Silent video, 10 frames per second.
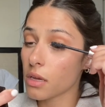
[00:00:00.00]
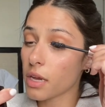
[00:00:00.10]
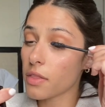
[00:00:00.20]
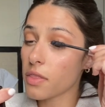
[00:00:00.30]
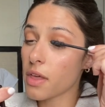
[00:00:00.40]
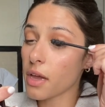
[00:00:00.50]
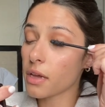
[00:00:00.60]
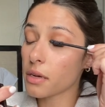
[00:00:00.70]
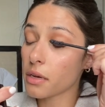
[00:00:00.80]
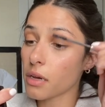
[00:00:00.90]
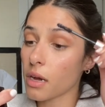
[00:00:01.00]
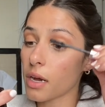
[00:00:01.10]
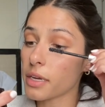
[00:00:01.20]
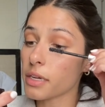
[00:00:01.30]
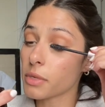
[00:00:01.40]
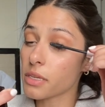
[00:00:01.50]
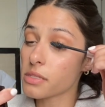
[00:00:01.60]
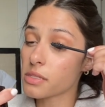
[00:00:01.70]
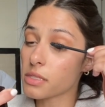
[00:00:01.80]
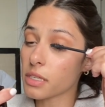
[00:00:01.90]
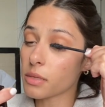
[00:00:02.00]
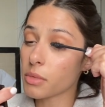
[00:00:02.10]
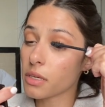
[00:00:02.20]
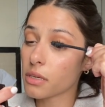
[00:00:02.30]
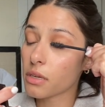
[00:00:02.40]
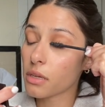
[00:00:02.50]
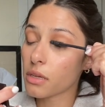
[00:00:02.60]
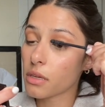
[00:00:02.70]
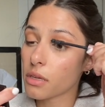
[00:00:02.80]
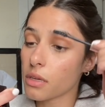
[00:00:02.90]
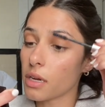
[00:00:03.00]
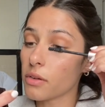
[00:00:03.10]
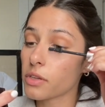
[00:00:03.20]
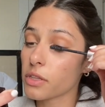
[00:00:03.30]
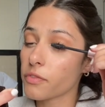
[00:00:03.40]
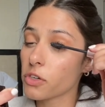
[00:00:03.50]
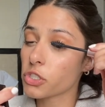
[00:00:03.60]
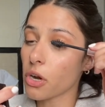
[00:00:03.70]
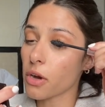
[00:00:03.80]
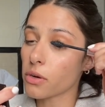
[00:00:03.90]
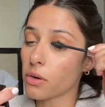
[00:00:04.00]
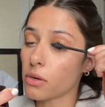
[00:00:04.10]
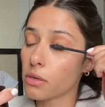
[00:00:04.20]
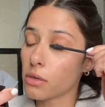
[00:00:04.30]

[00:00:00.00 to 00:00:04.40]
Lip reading: and then I am gonna steam everything for charcoal.